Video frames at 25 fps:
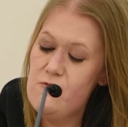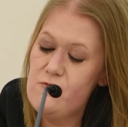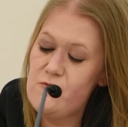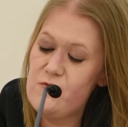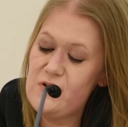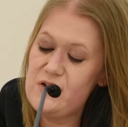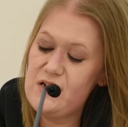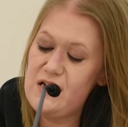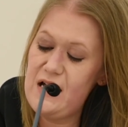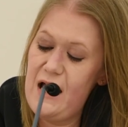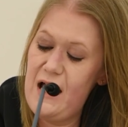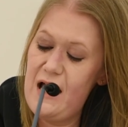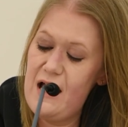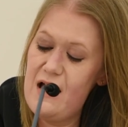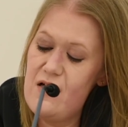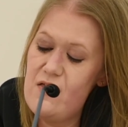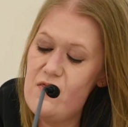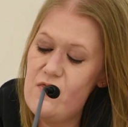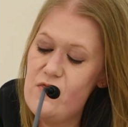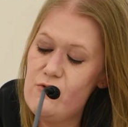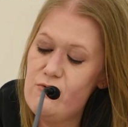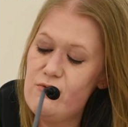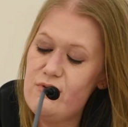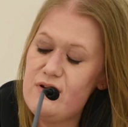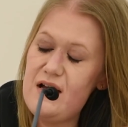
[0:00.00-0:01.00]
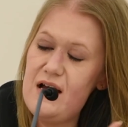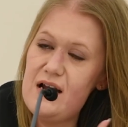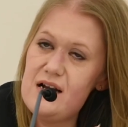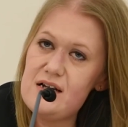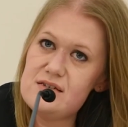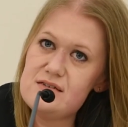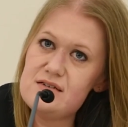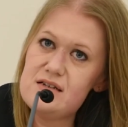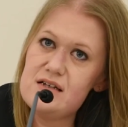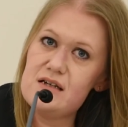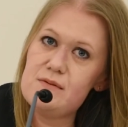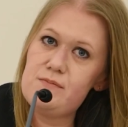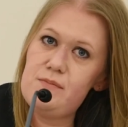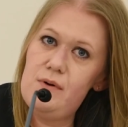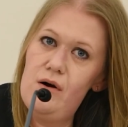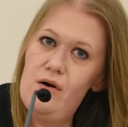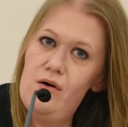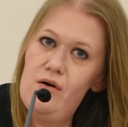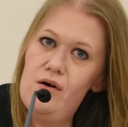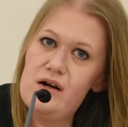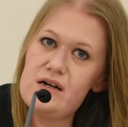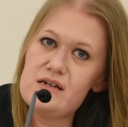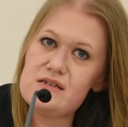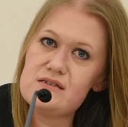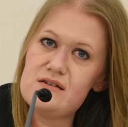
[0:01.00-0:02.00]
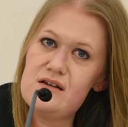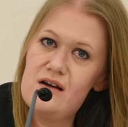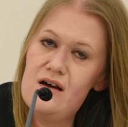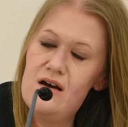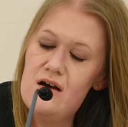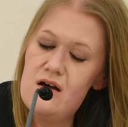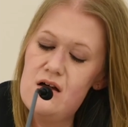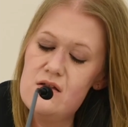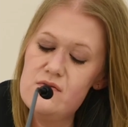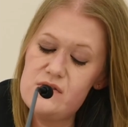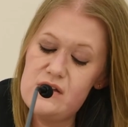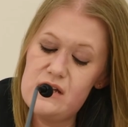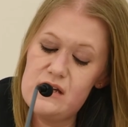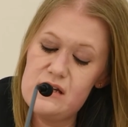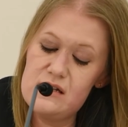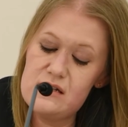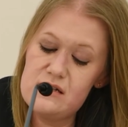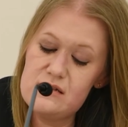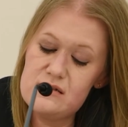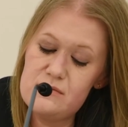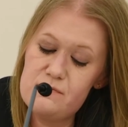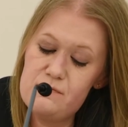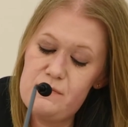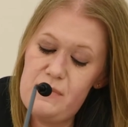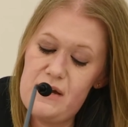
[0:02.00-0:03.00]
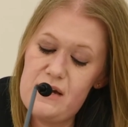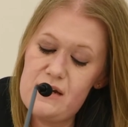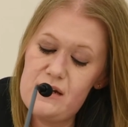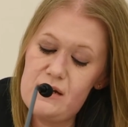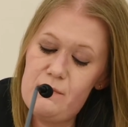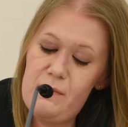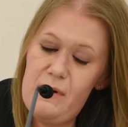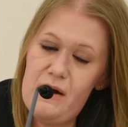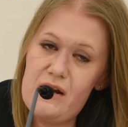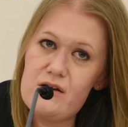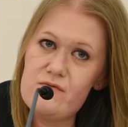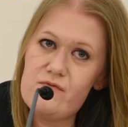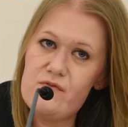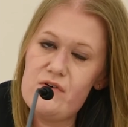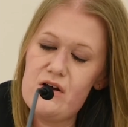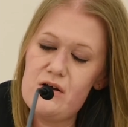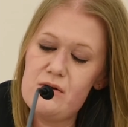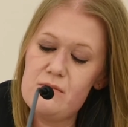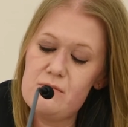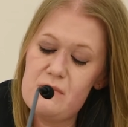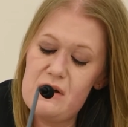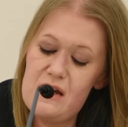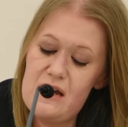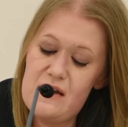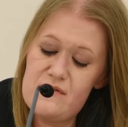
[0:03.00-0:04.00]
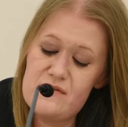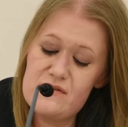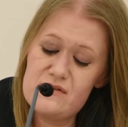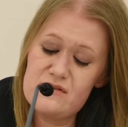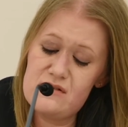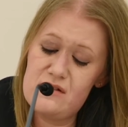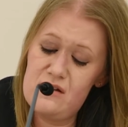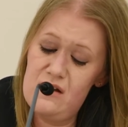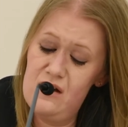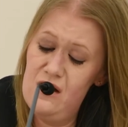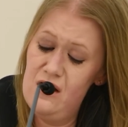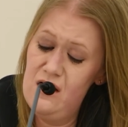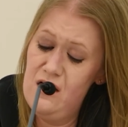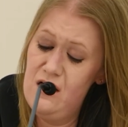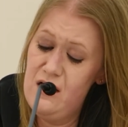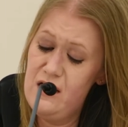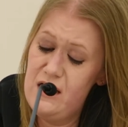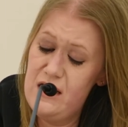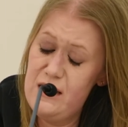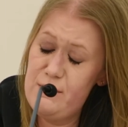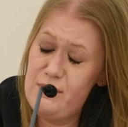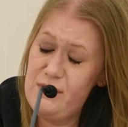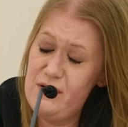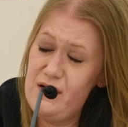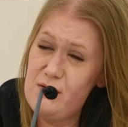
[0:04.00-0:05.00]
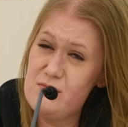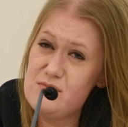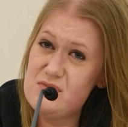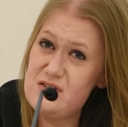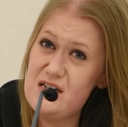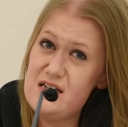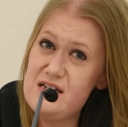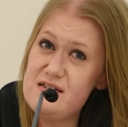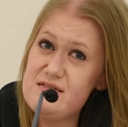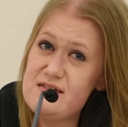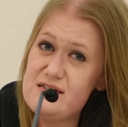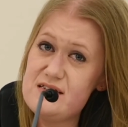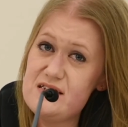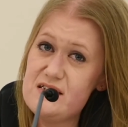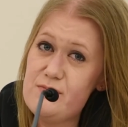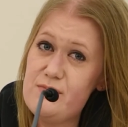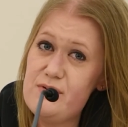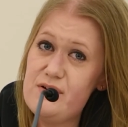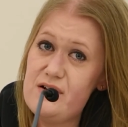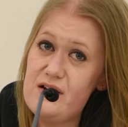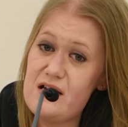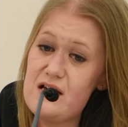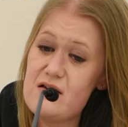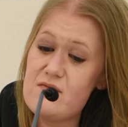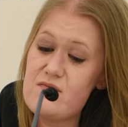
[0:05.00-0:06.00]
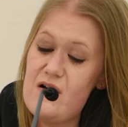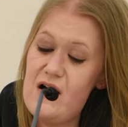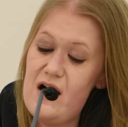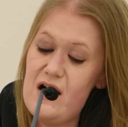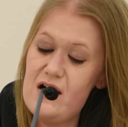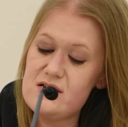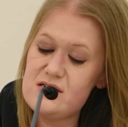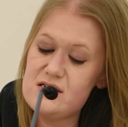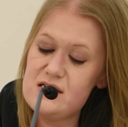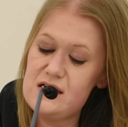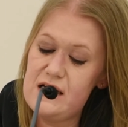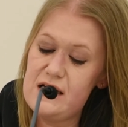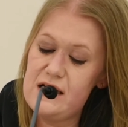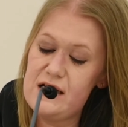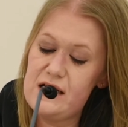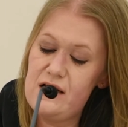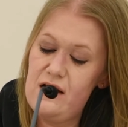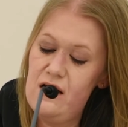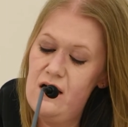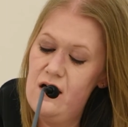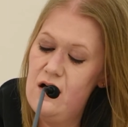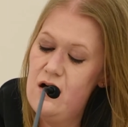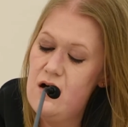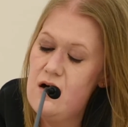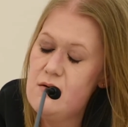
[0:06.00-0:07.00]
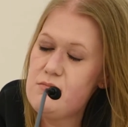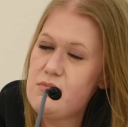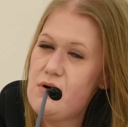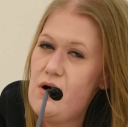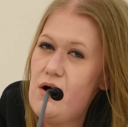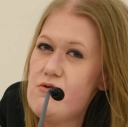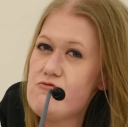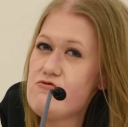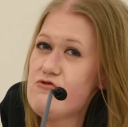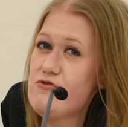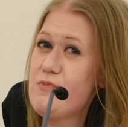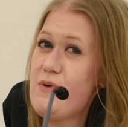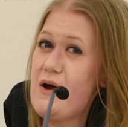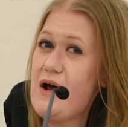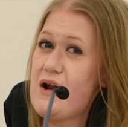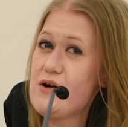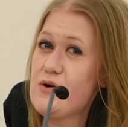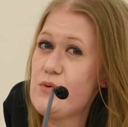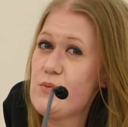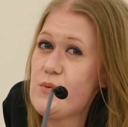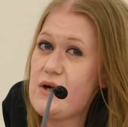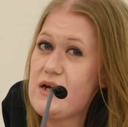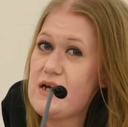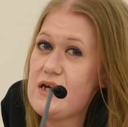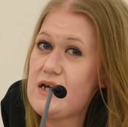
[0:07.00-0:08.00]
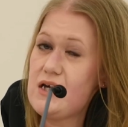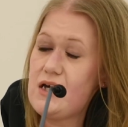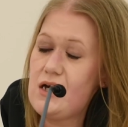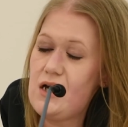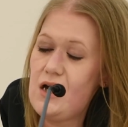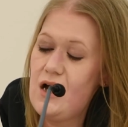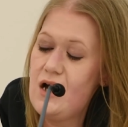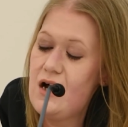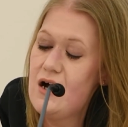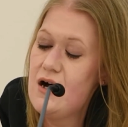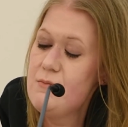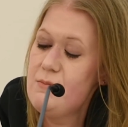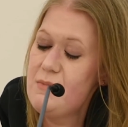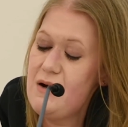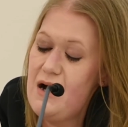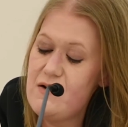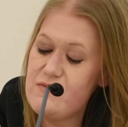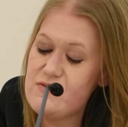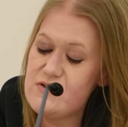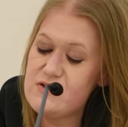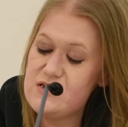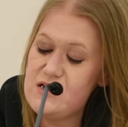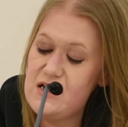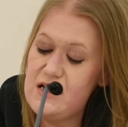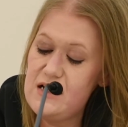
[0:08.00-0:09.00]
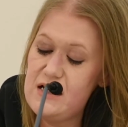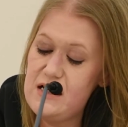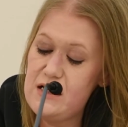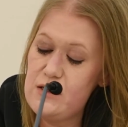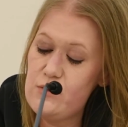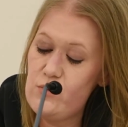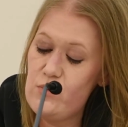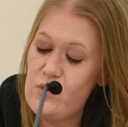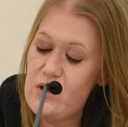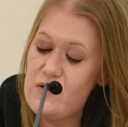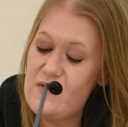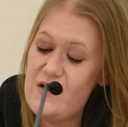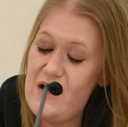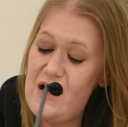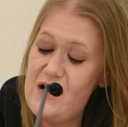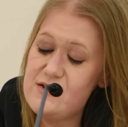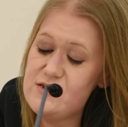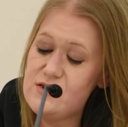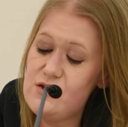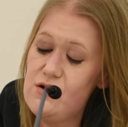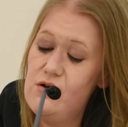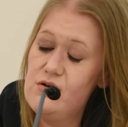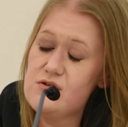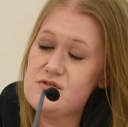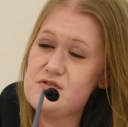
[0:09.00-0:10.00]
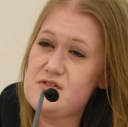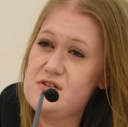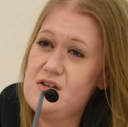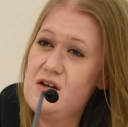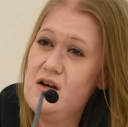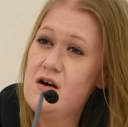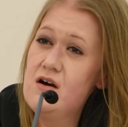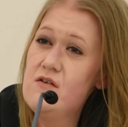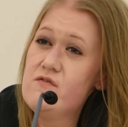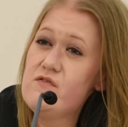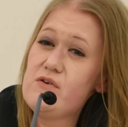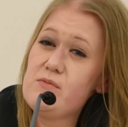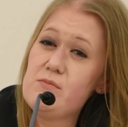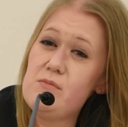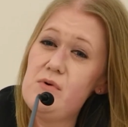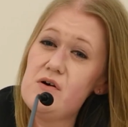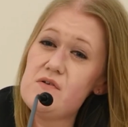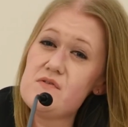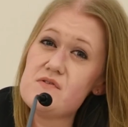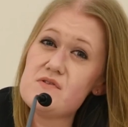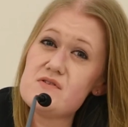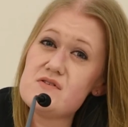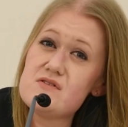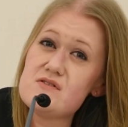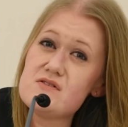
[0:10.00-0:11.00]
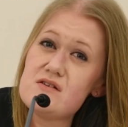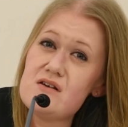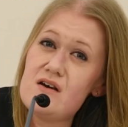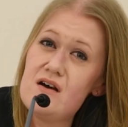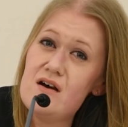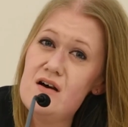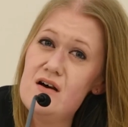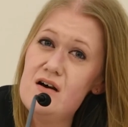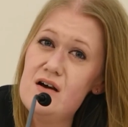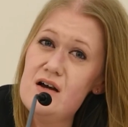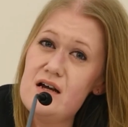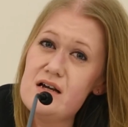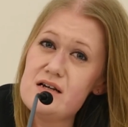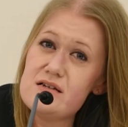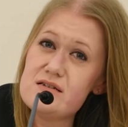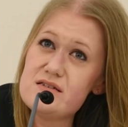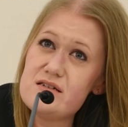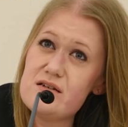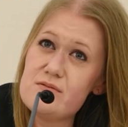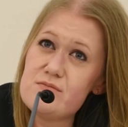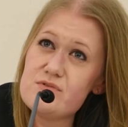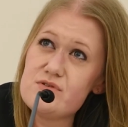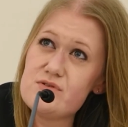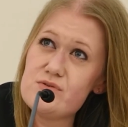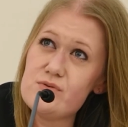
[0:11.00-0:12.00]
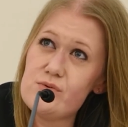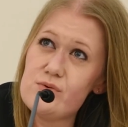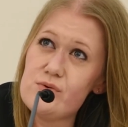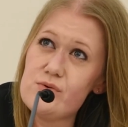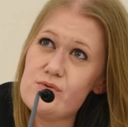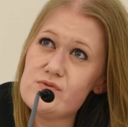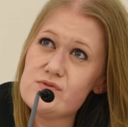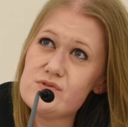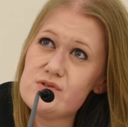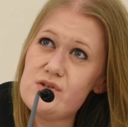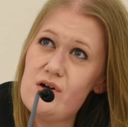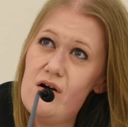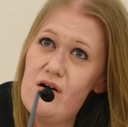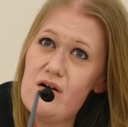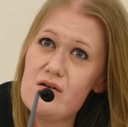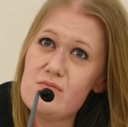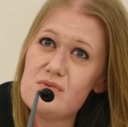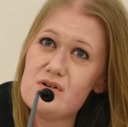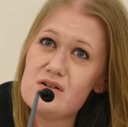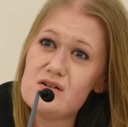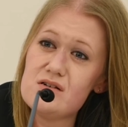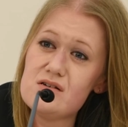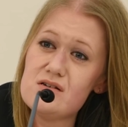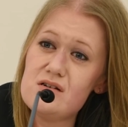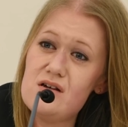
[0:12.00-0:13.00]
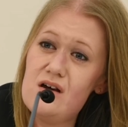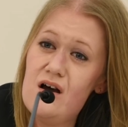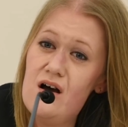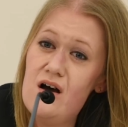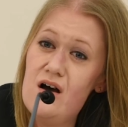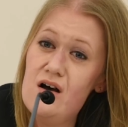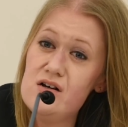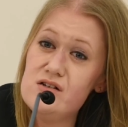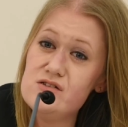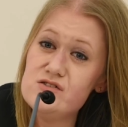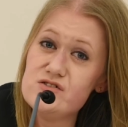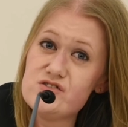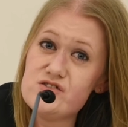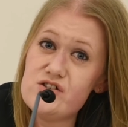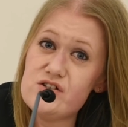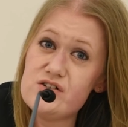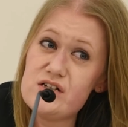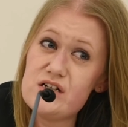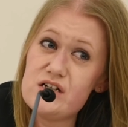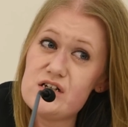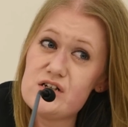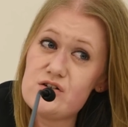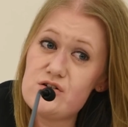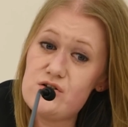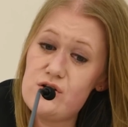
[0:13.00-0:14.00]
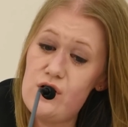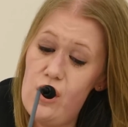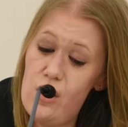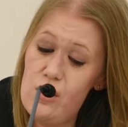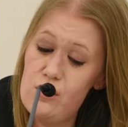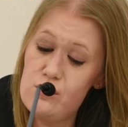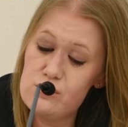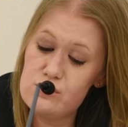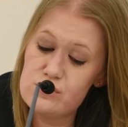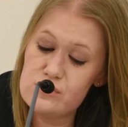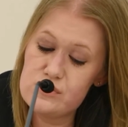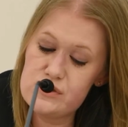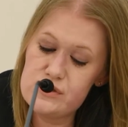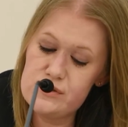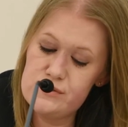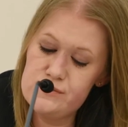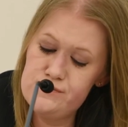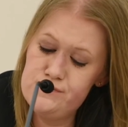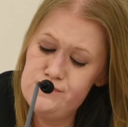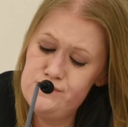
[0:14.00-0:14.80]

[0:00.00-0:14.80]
forget the reality behind these big benefit myths. It becomes easy to believe that actually £100 a week after dealing with Atos for months is some sort of diamond-studded gold.